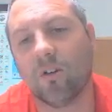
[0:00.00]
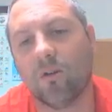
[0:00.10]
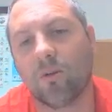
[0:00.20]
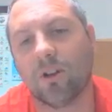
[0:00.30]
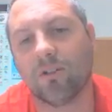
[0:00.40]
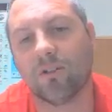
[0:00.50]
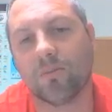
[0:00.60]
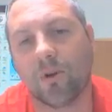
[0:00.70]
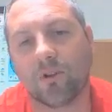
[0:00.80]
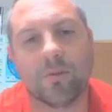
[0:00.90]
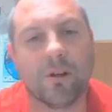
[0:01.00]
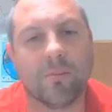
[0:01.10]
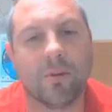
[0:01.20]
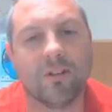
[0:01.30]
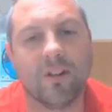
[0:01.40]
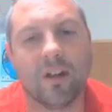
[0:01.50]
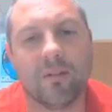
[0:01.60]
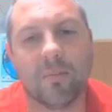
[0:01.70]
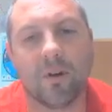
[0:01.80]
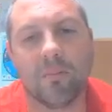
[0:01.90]
all we're going to do is multiply it by 10
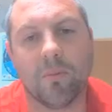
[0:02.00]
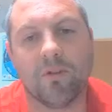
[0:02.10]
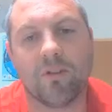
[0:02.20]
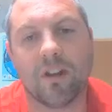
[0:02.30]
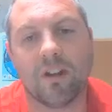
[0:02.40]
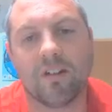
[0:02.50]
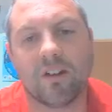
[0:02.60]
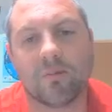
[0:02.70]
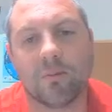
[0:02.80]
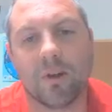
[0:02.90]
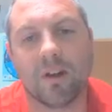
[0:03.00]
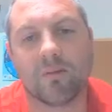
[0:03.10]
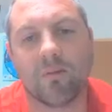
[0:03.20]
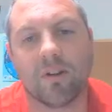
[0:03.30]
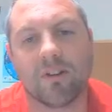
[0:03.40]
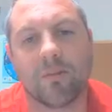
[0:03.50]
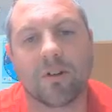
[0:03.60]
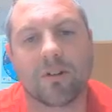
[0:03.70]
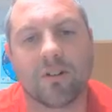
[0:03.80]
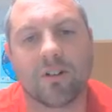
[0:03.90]
by moving that decimal place one
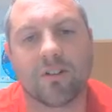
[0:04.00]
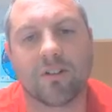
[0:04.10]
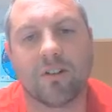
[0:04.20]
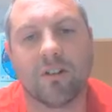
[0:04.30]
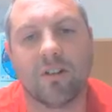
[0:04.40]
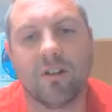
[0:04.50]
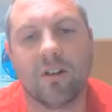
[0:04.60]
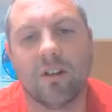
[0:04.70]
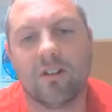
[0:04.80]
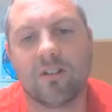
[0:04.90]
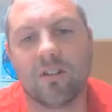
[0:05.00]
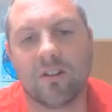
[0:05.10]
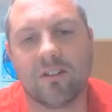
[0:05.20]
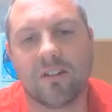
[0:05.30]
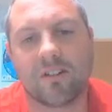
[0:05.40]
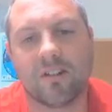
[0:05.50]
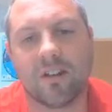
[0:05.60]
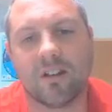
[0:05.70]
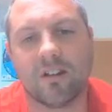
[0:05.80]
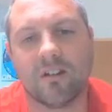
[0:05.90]
spot across. So it's
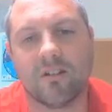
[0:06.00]
16